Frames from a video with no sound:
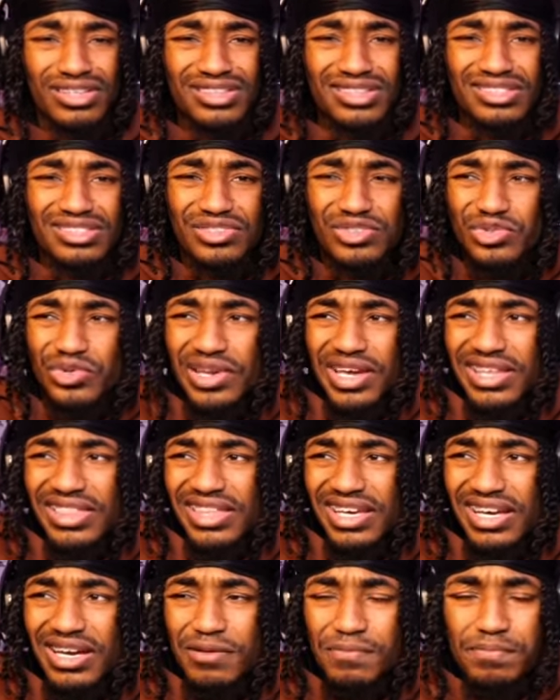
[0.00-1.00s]
do they
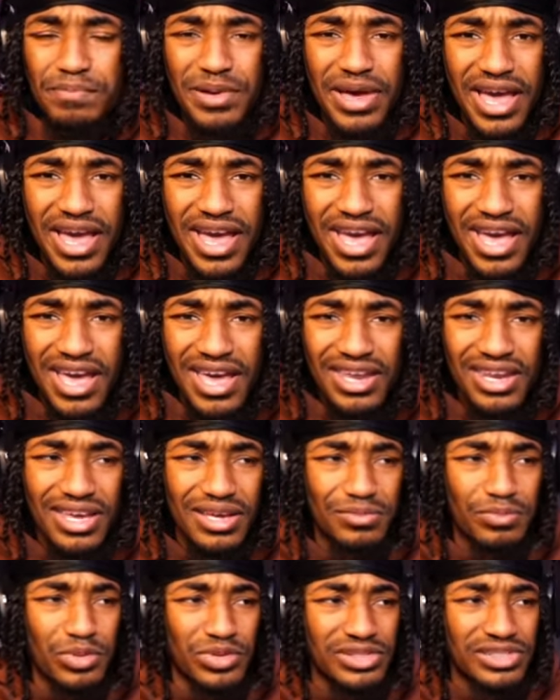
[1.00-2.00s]
think I'm bad at
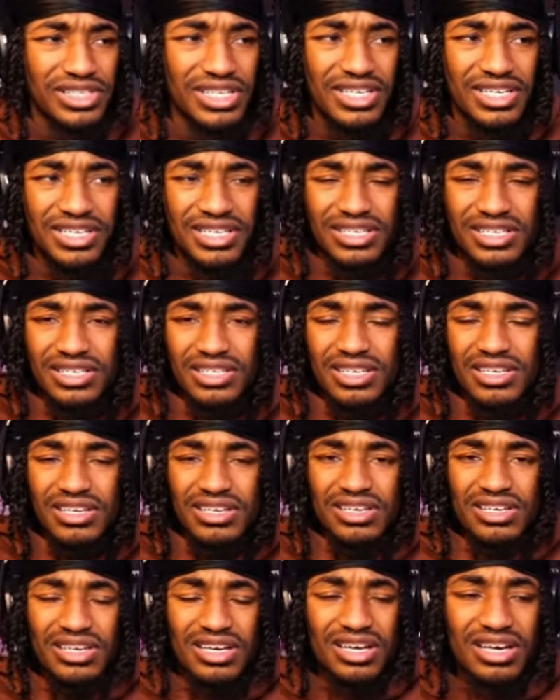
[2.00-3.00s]
presenting?
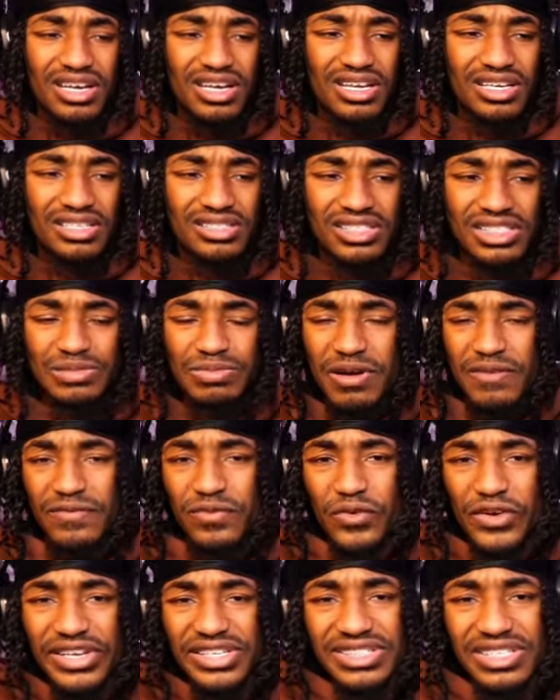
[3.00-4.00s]
Does my
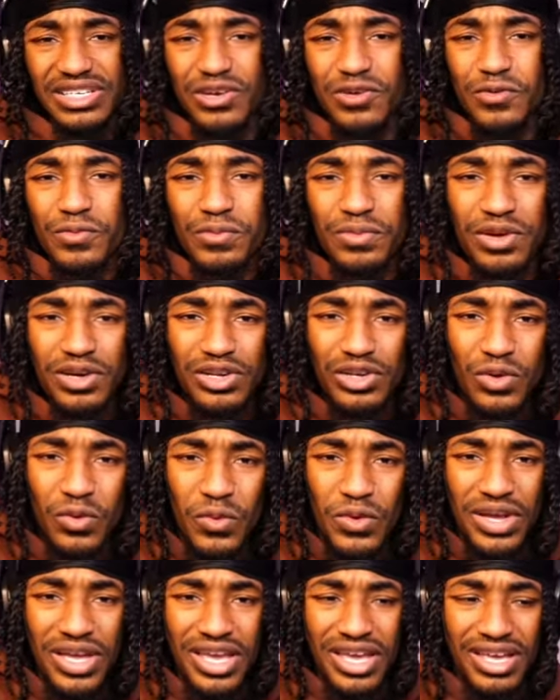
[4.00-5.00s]
voice sound
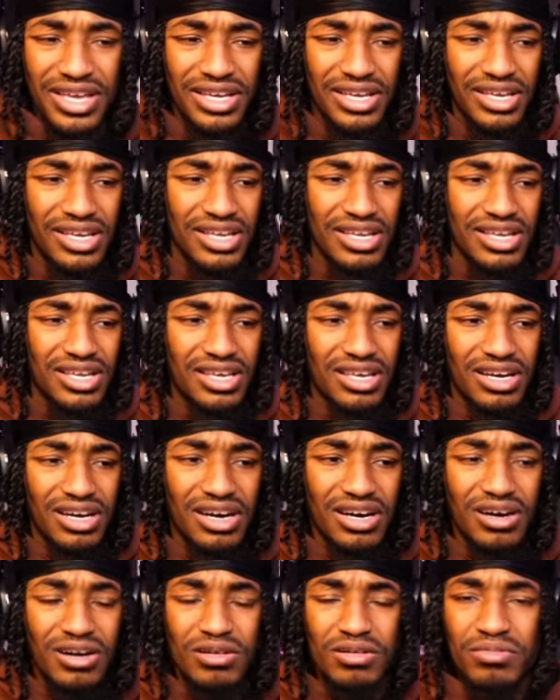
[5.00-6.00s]
annoying?
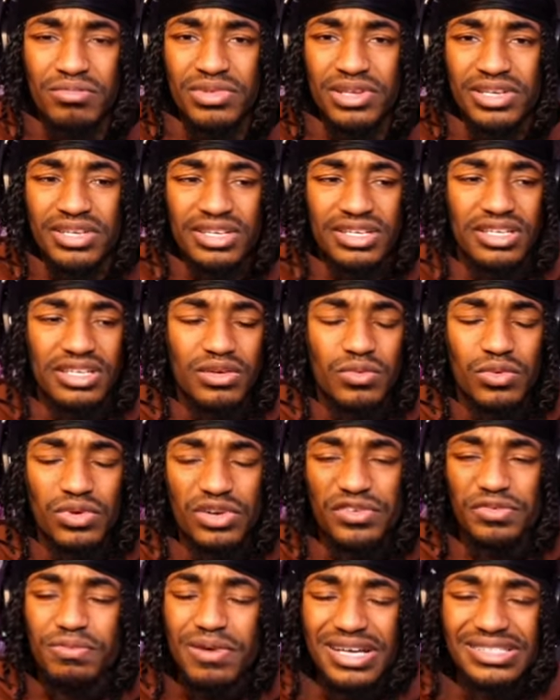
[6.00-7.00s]
What
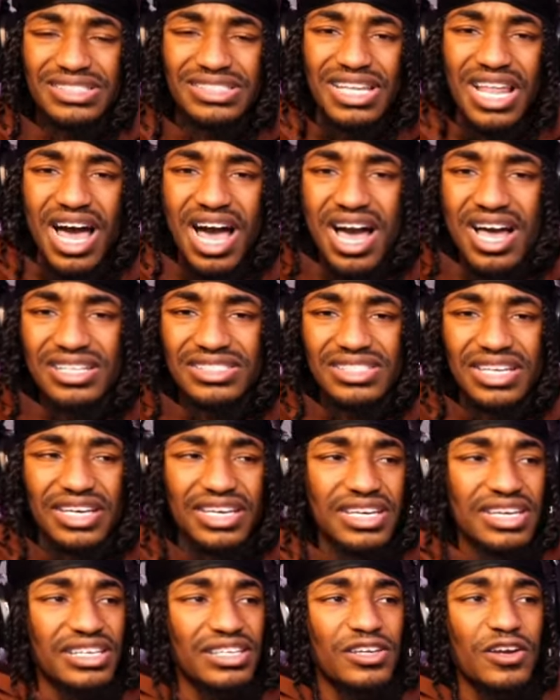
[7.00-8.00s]
if my slides,
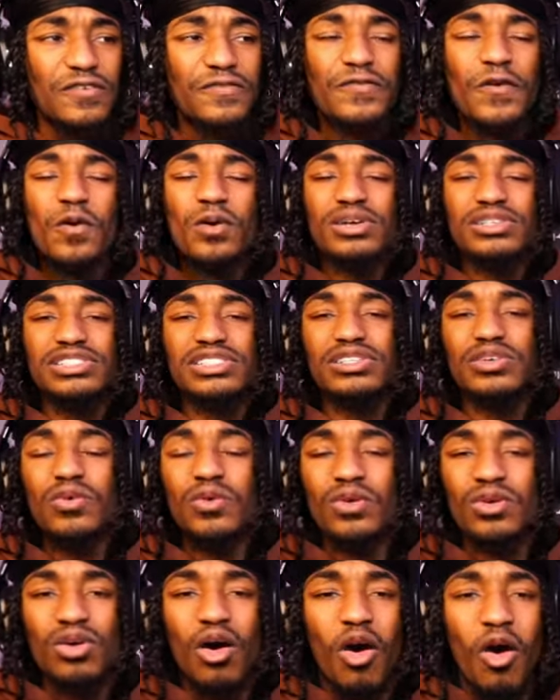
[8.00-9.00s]
they're focusing
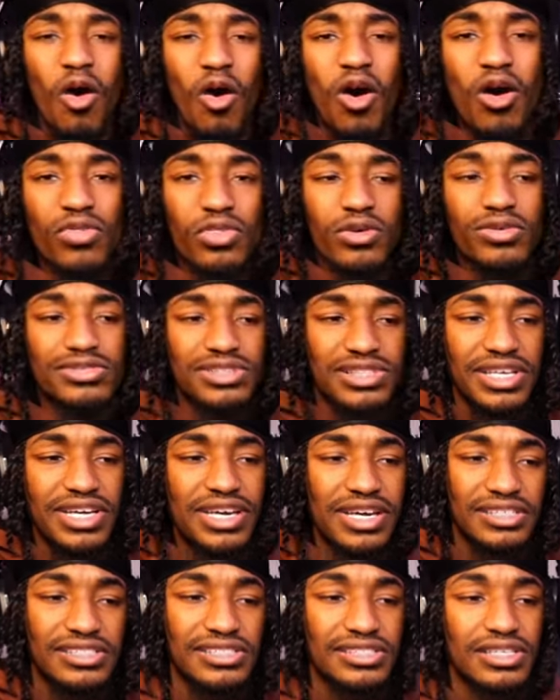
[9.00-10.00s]
on all those
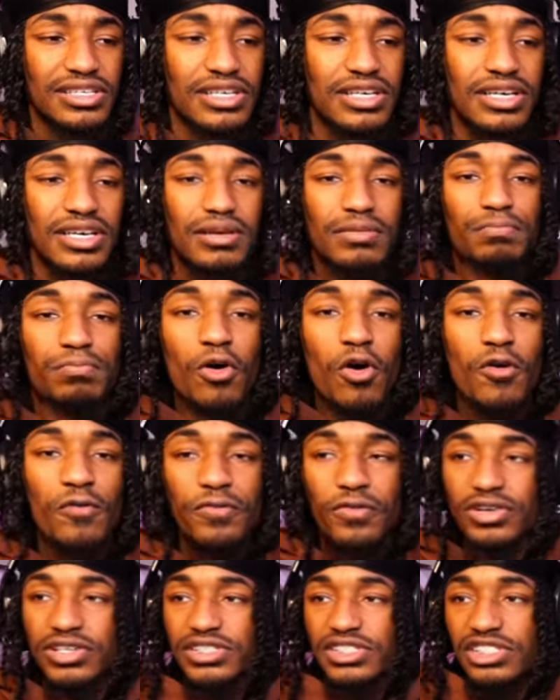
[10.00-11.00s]
things.
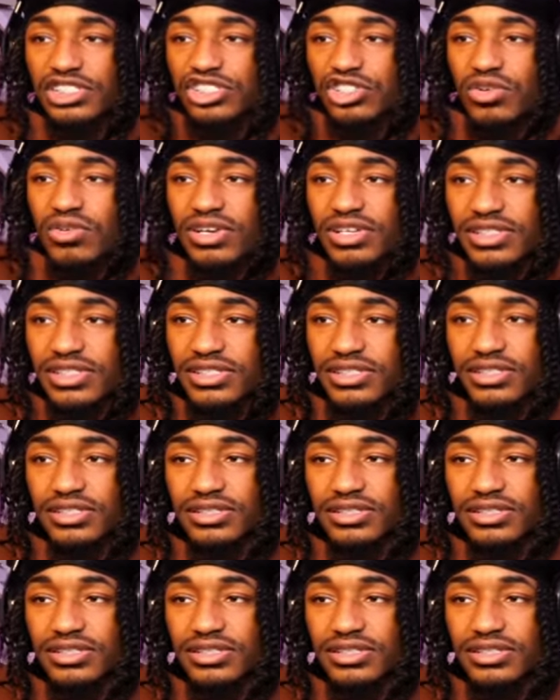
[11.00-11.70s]
Both is a choice.